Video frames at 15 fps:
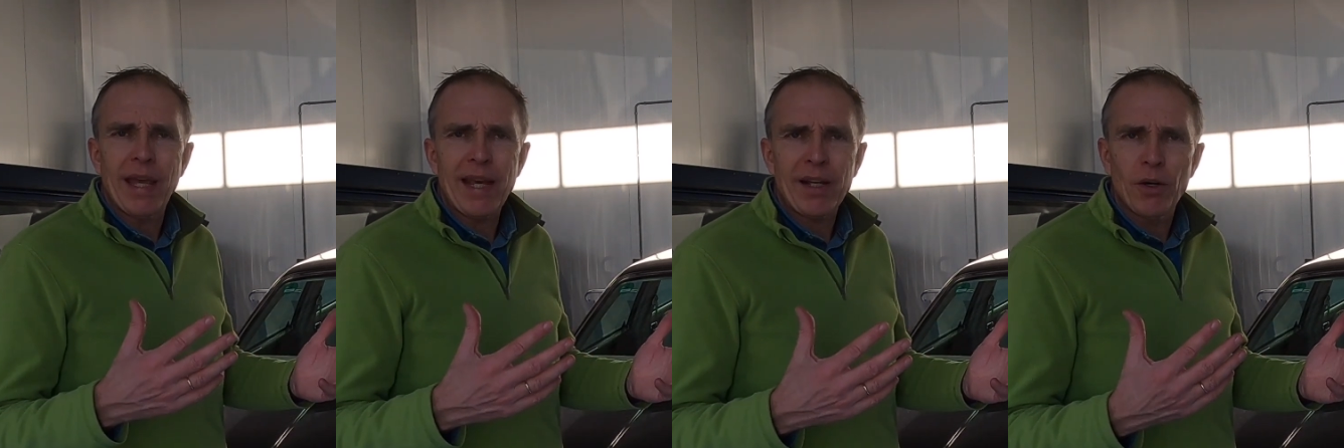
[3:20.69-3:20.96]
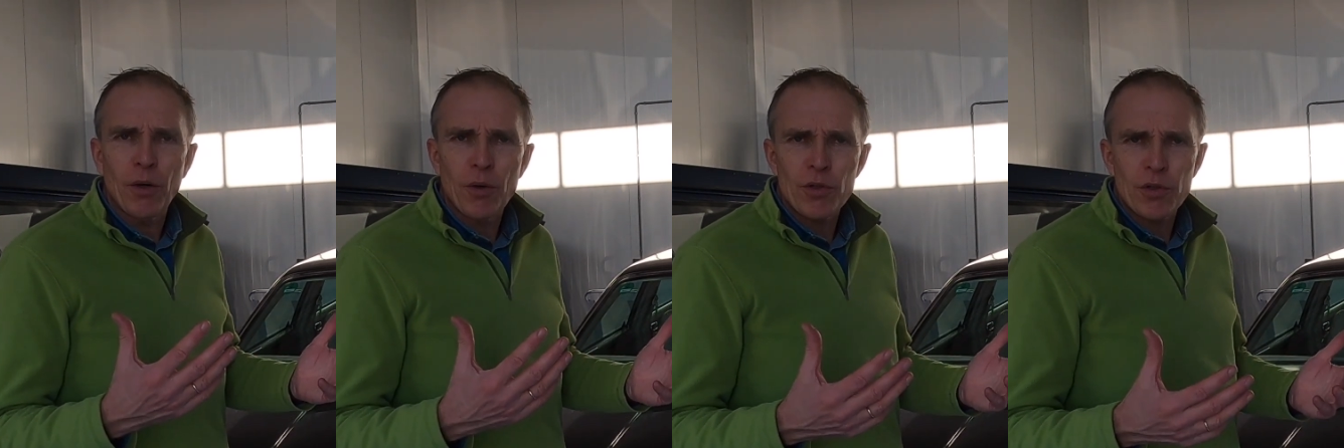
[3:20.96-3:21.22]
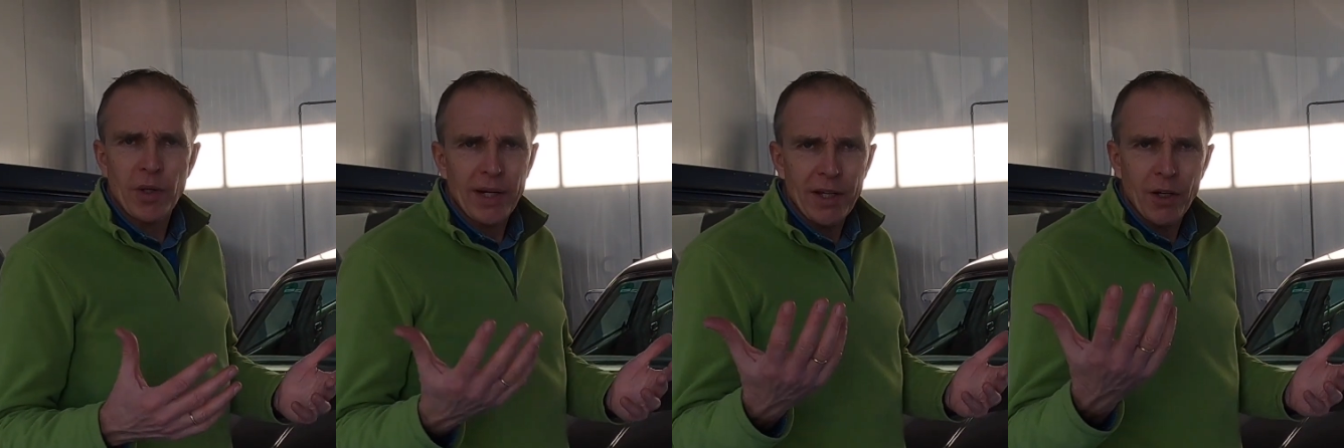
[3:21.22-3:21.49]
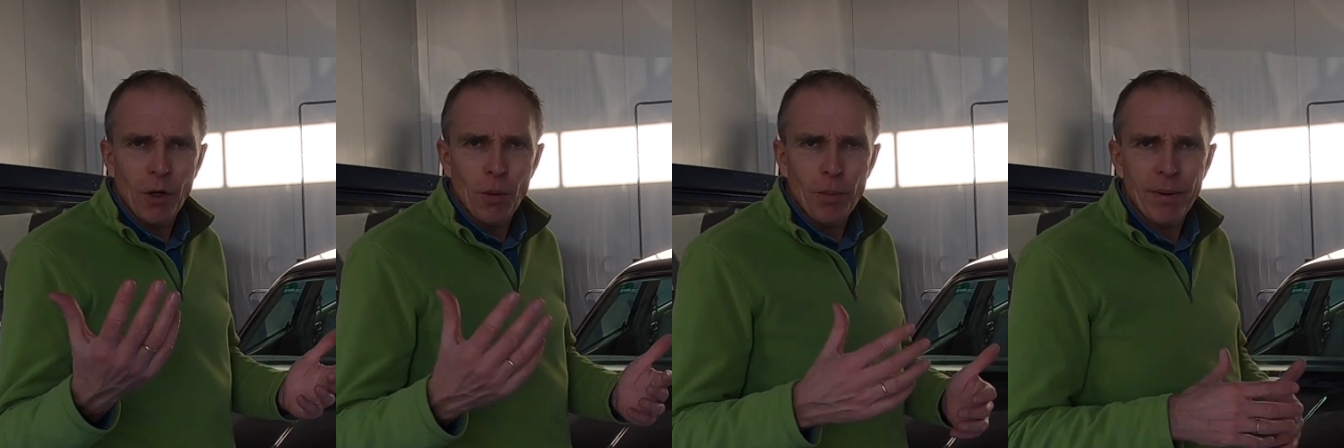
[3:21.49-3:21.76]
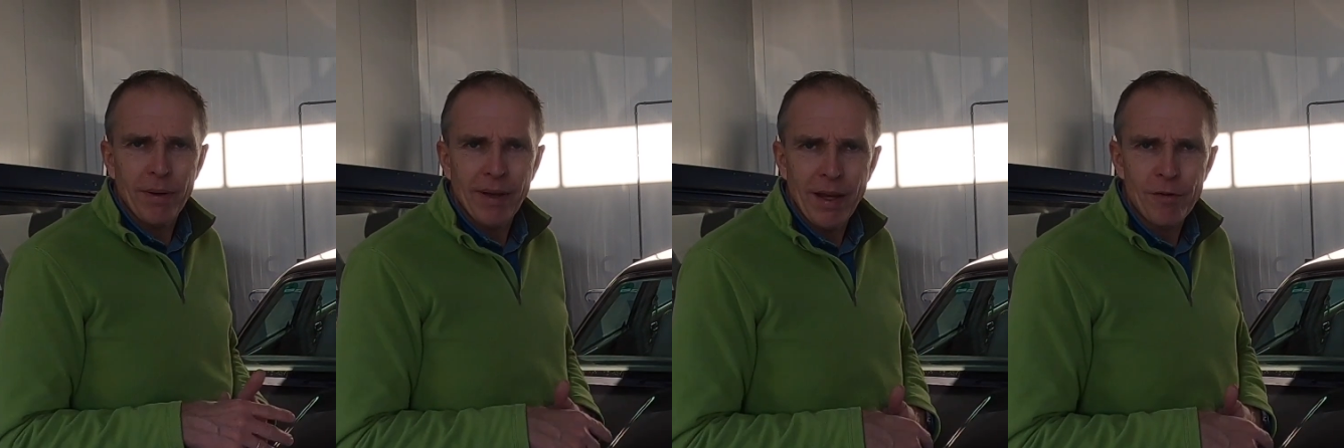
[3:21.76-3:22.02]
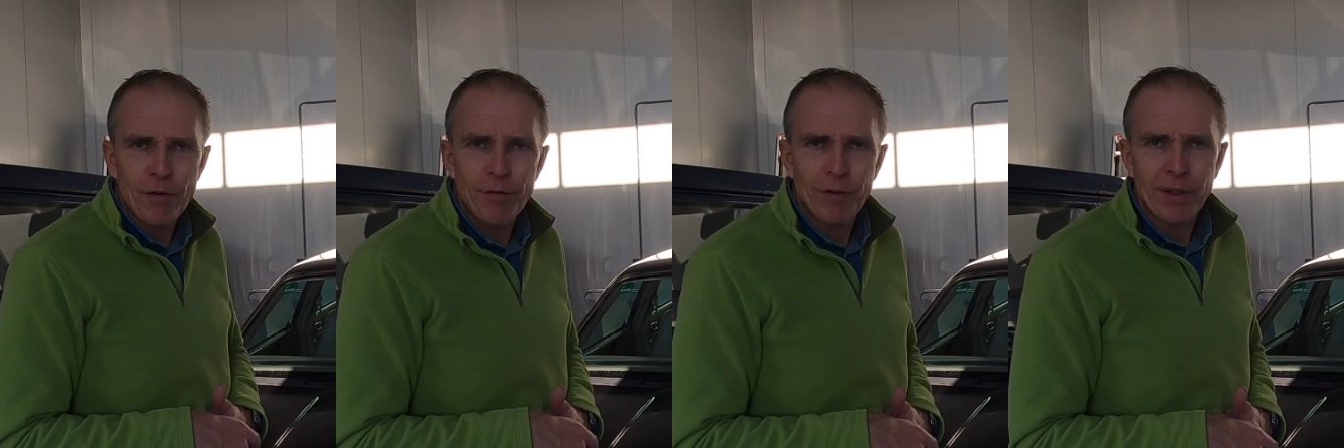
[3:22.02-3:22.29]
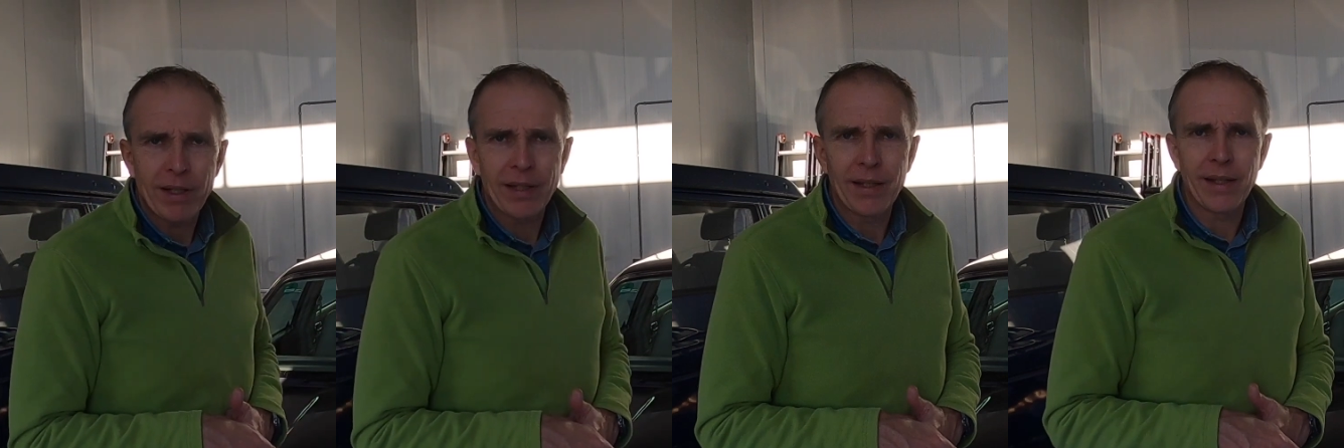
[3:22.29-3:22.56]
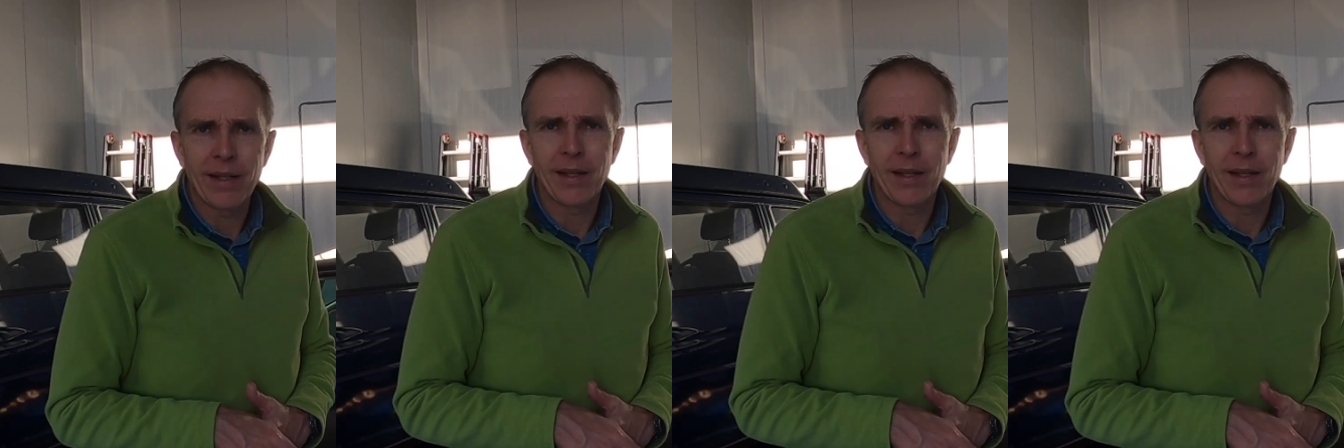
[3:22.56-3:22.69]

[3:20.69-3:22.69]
echo, so I hope everything